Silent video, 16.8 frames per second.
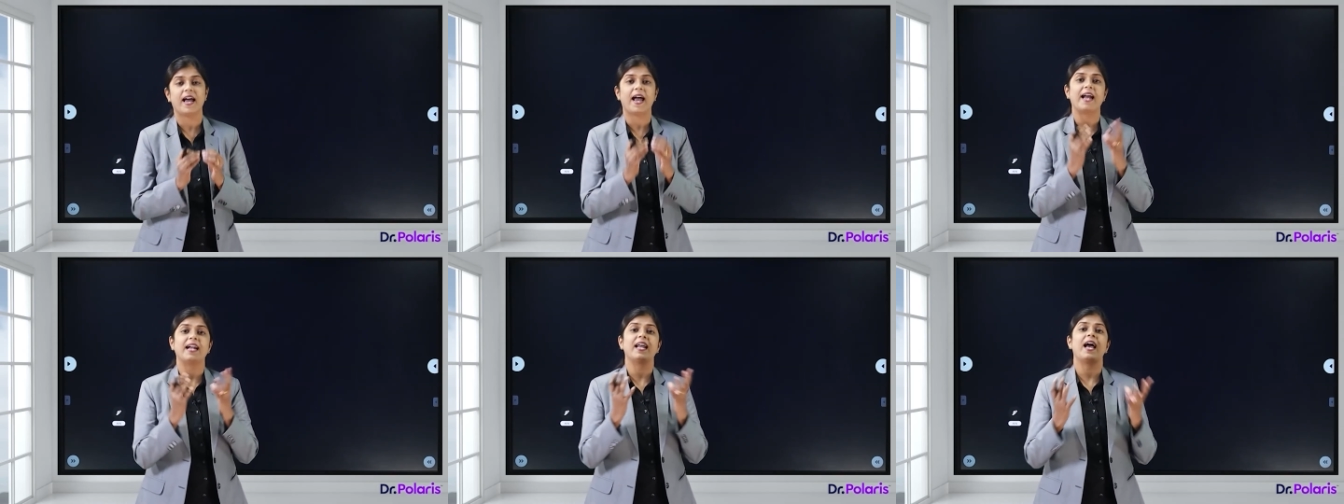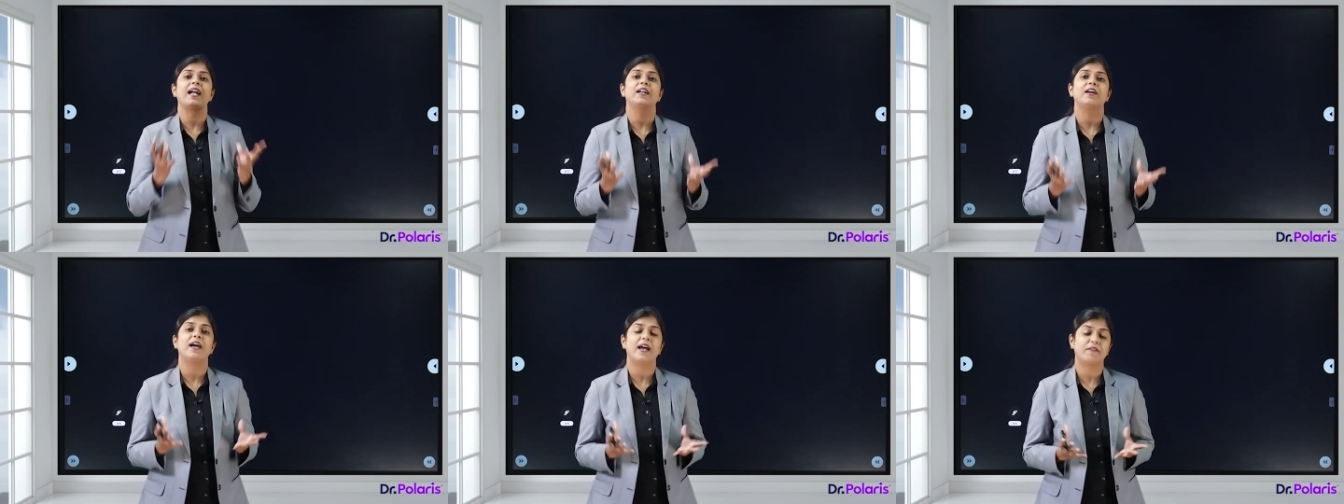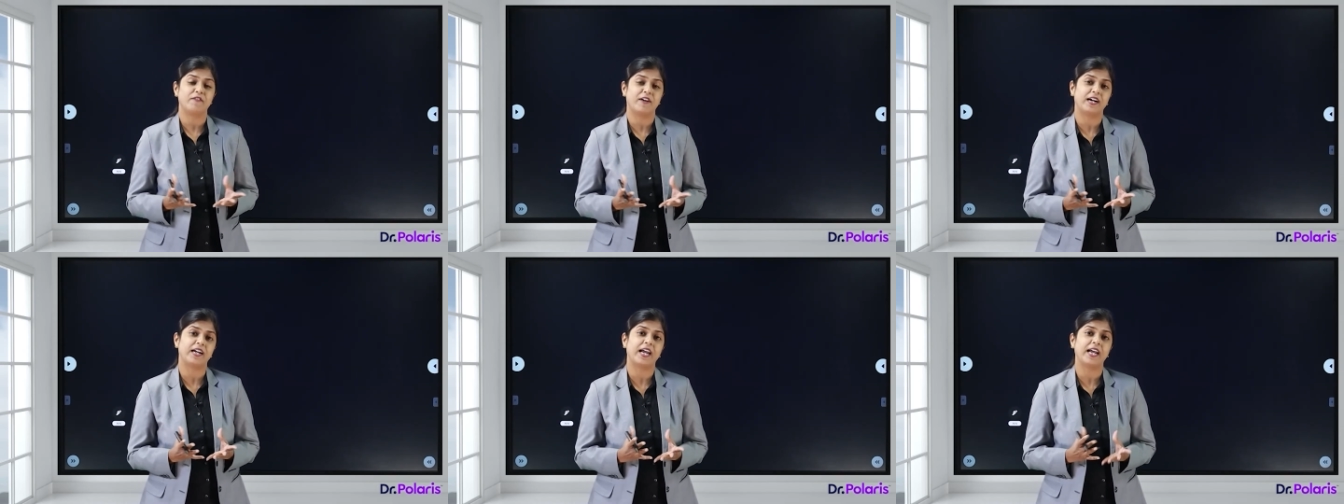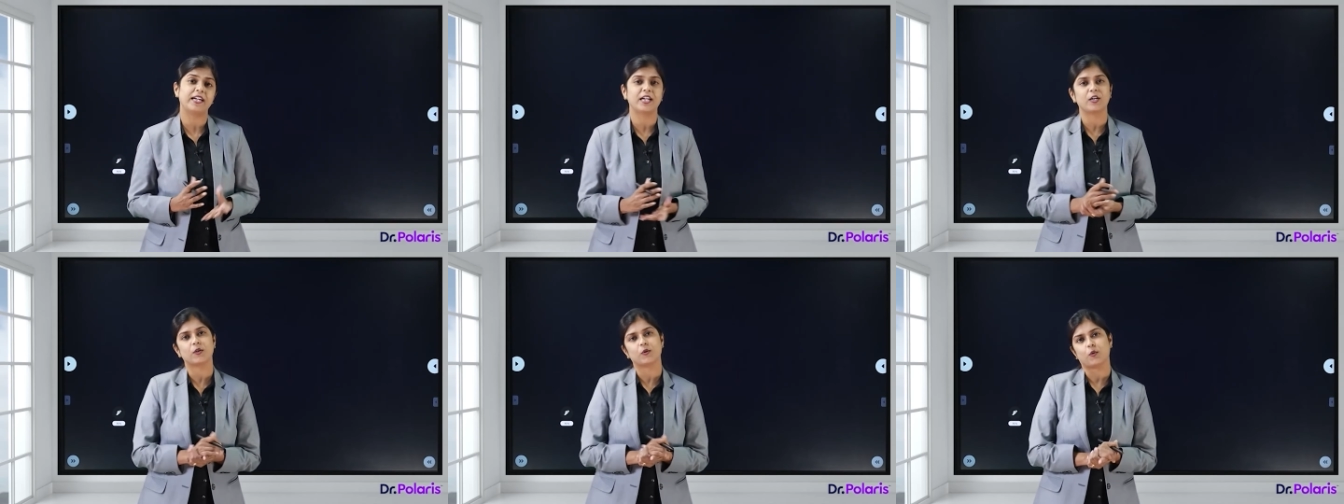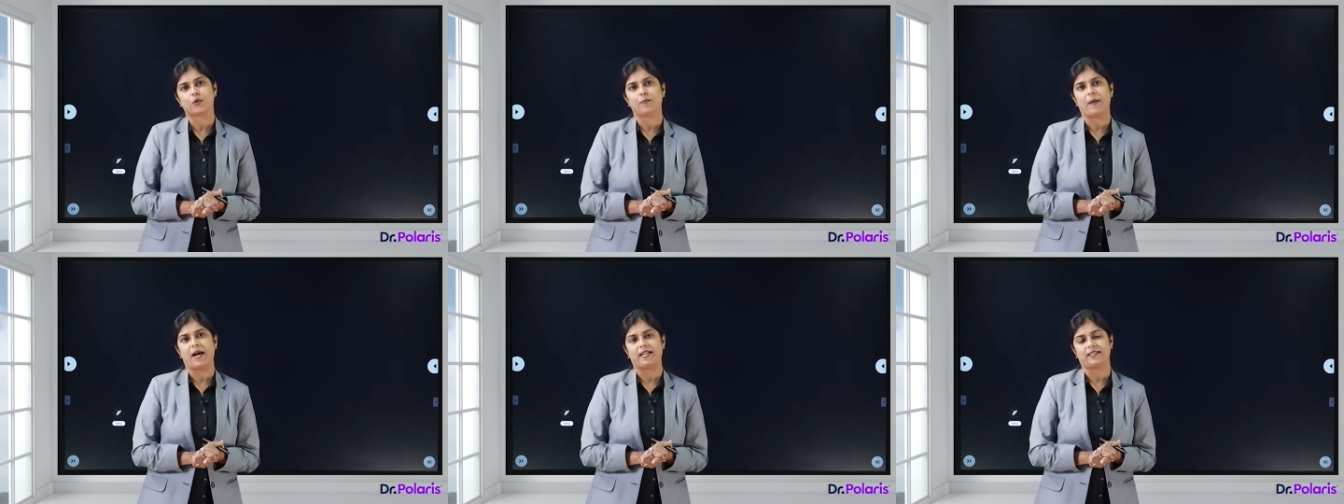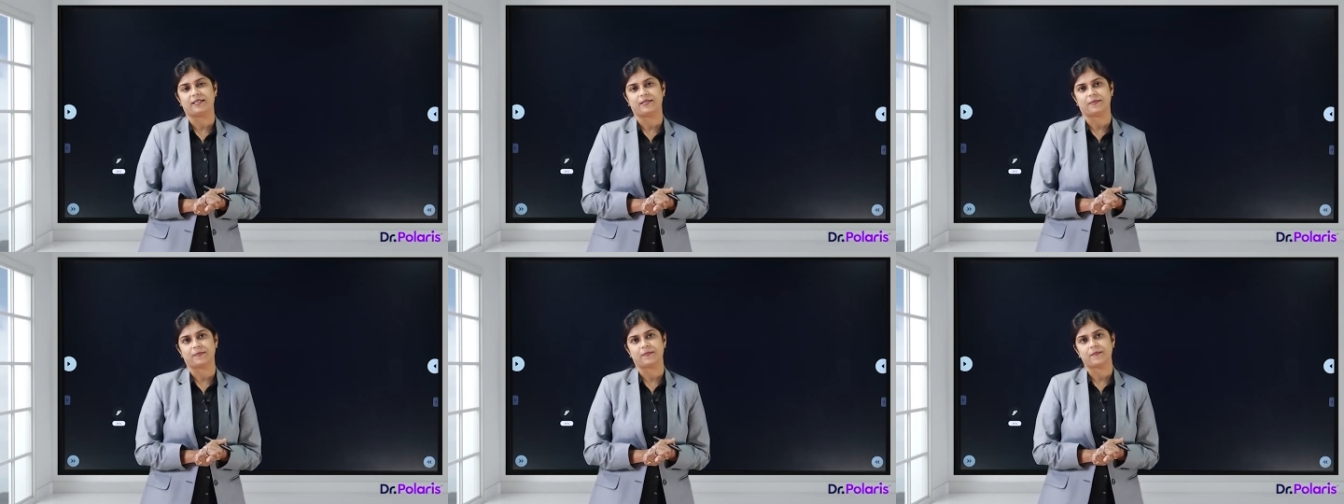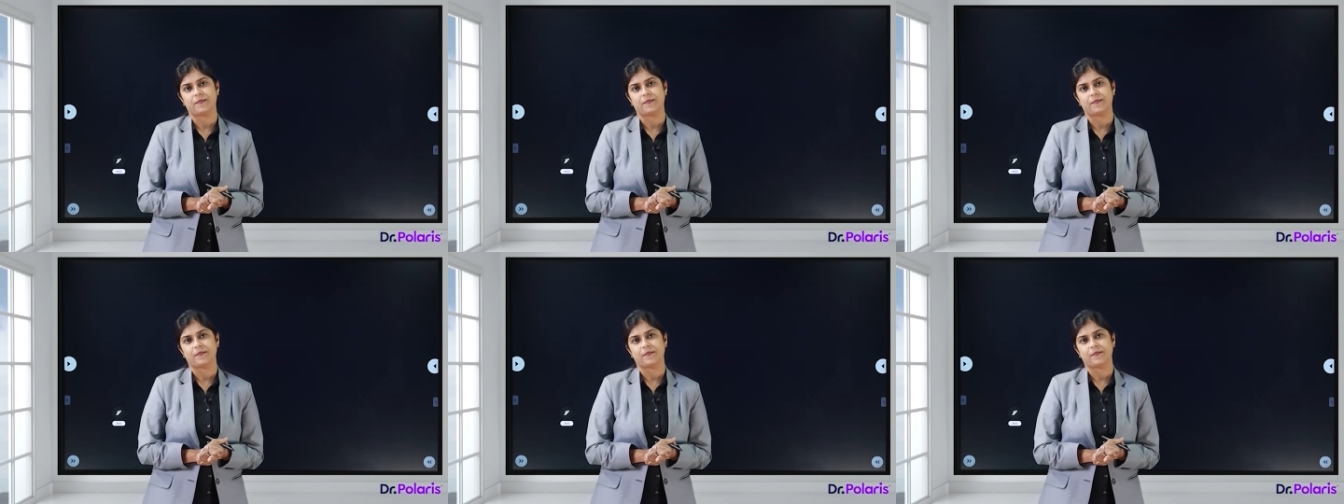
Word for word: and had a fungating growth pattern.